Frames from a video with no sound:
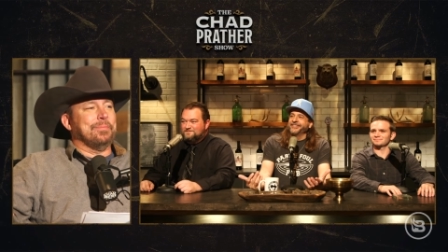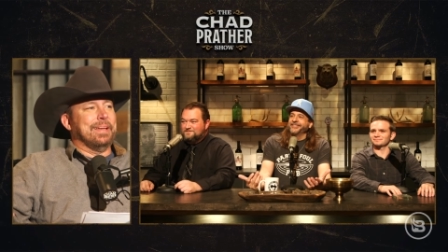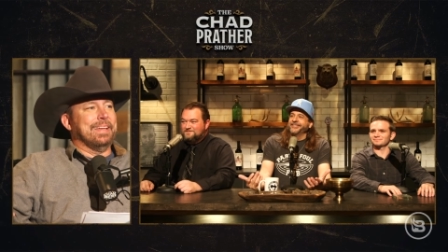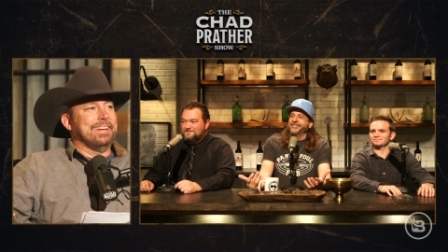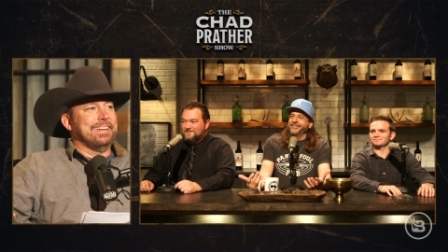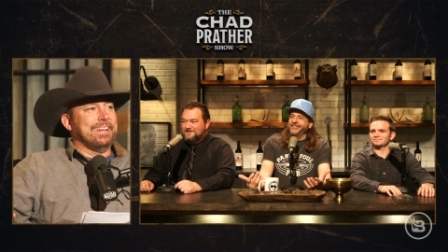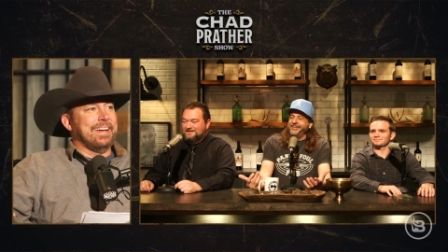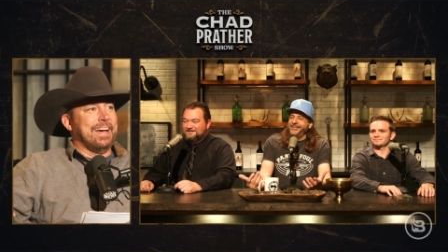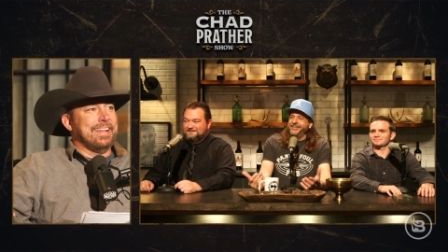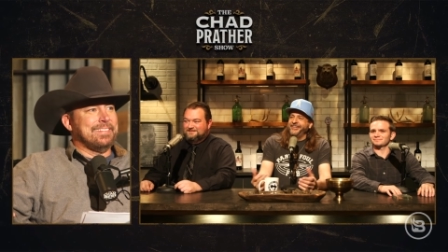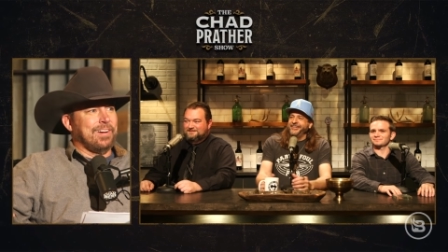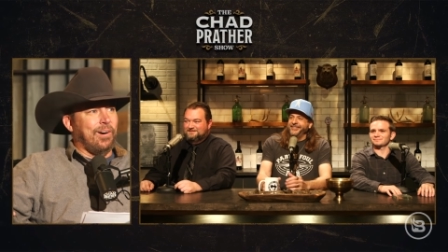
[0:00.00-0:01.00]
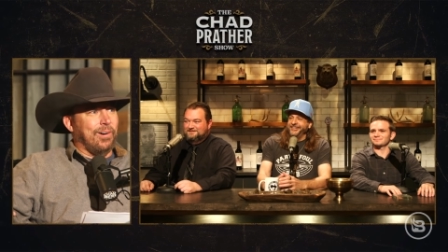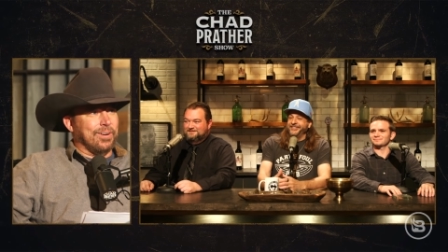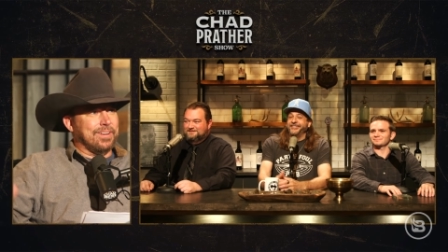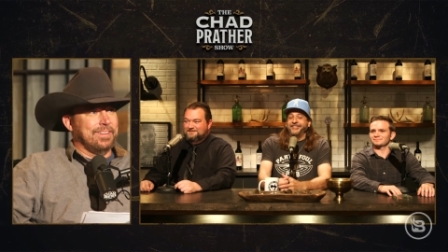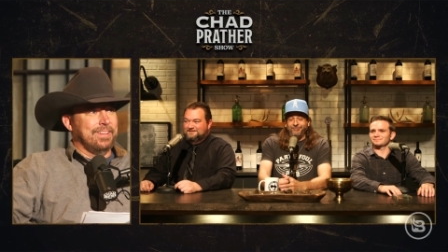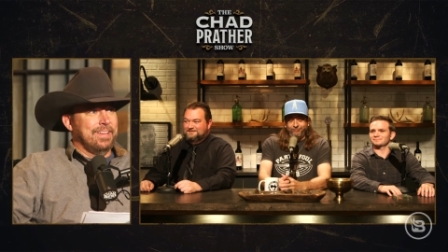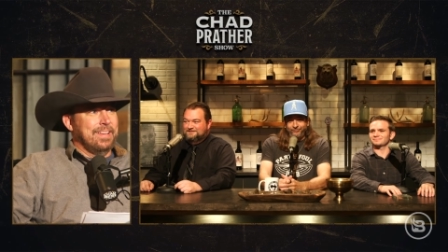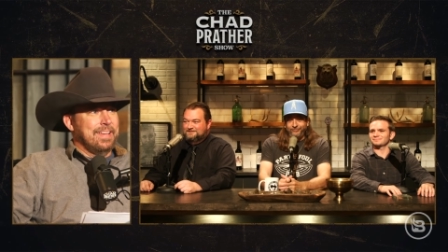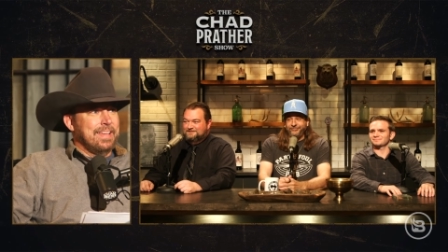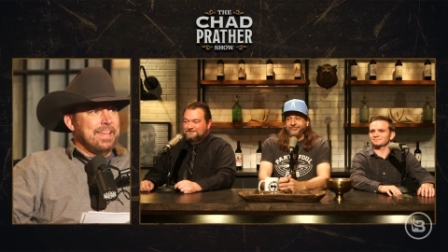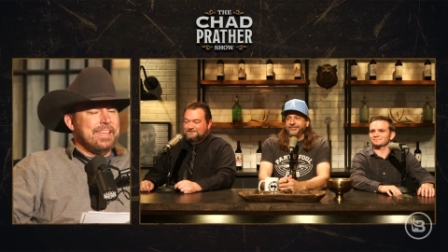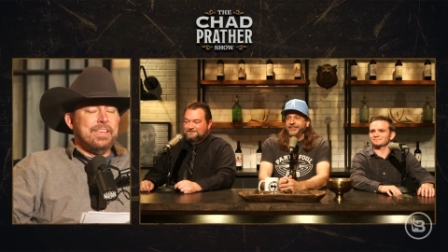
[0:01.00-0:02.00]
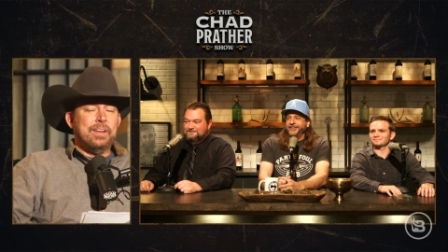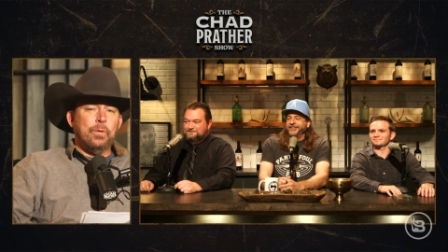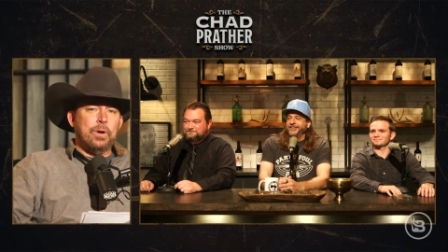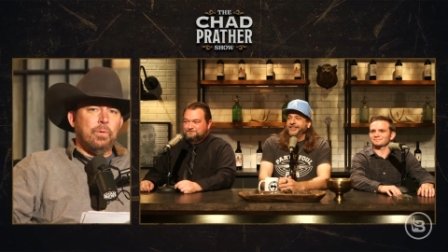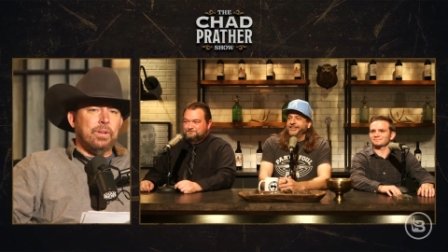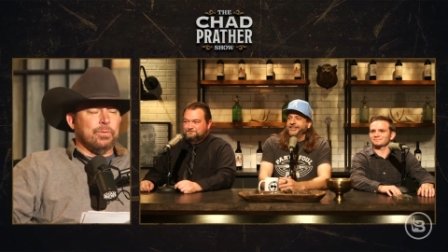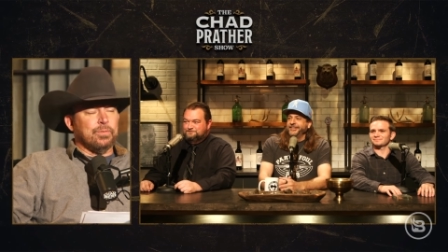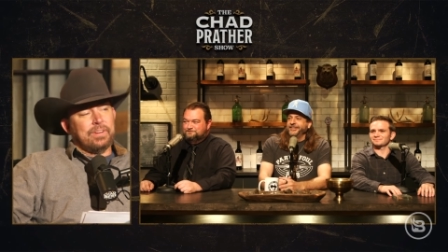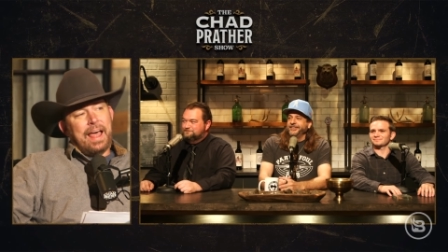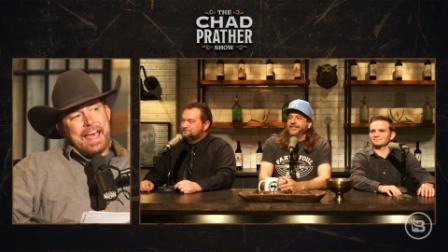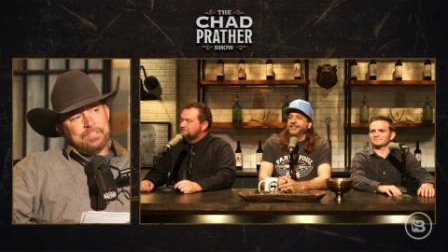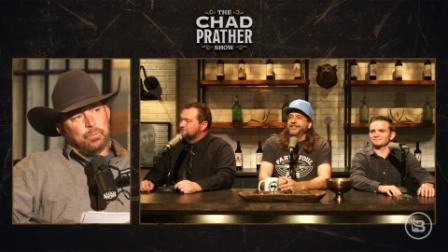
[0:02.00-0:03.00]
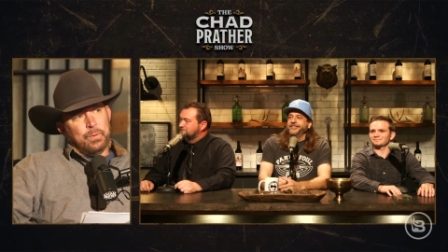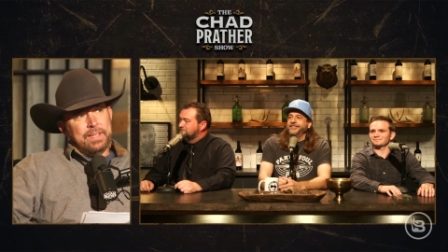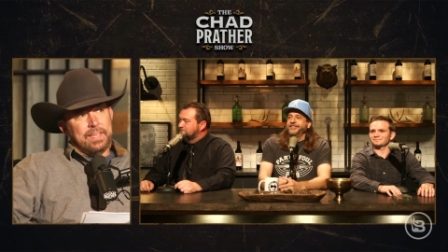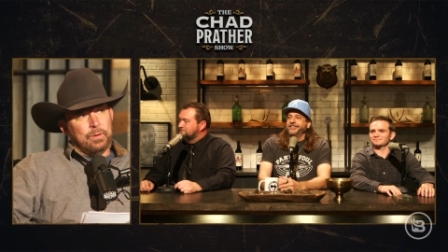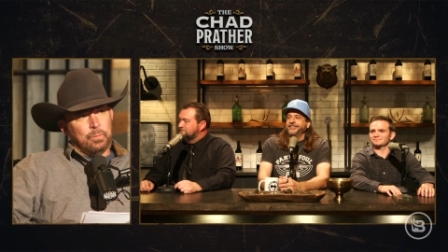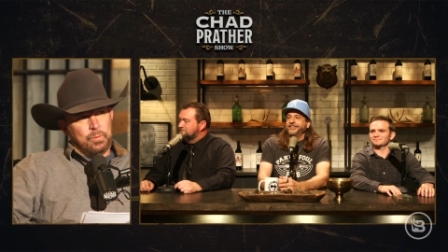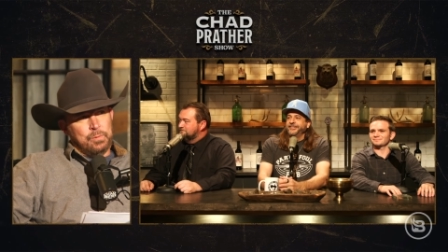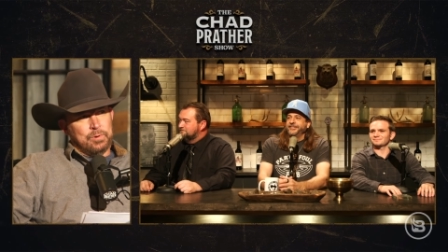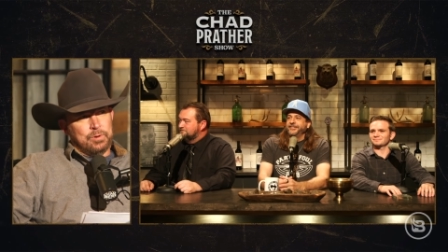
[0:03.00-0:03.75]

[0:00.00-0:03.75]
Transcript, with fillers: man. Yeah, I talk. You know what it was? It was last weekend when we